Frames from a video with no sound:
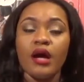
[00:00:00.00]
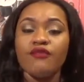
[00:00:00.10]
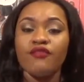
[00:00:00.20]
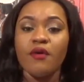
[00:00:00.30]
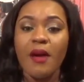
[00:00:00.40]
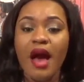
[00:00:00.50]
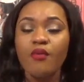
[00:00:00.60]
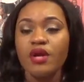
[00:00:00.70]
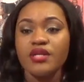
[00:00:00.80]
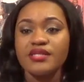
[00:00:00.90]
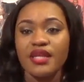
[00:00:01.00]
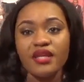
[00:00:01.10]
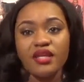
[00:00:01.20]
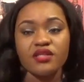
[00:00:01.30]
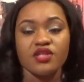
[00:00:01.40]
from our
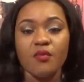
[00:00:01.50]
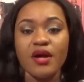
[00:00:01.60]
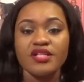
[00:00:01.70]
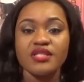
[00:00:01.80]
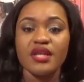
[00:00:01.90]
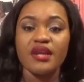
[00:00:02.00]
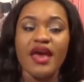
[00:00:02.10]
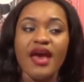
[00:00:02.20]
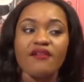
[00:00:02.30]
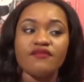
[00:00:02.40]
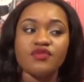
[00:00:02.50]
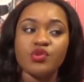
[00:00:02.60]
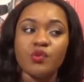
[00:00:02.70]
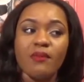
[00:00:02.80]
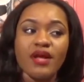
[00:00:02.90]
understanding so much, didn't have
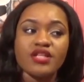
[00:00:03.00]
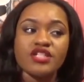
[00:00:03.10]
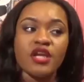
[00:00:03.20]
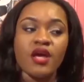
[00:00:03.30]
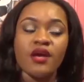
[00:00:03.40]
too much